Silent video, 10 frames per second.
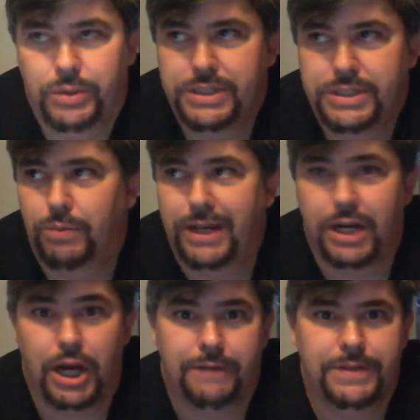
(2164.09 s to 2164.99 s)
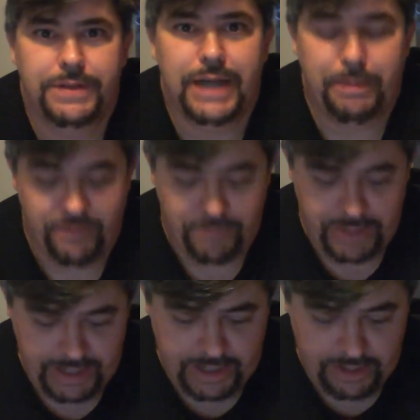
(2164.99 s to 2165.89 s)
rate off the top of my
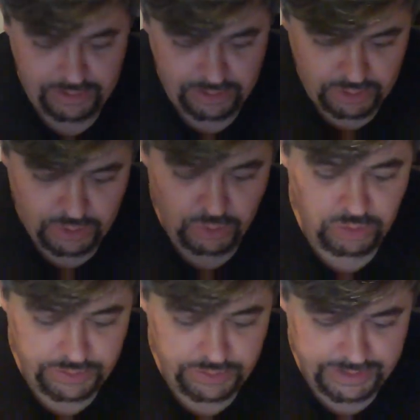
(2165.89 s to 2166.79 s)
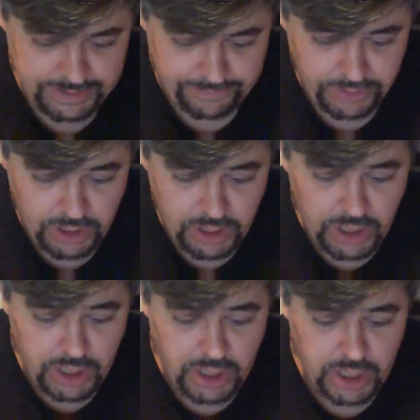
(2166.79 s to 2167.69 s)
head. Google does.
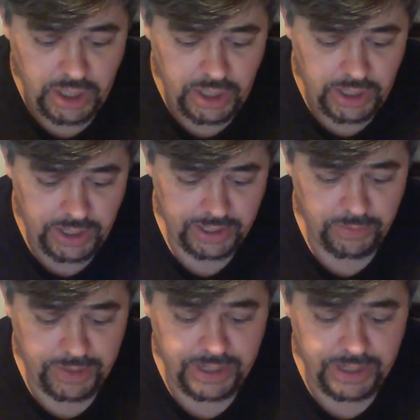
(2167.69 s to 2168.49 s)
Anyway,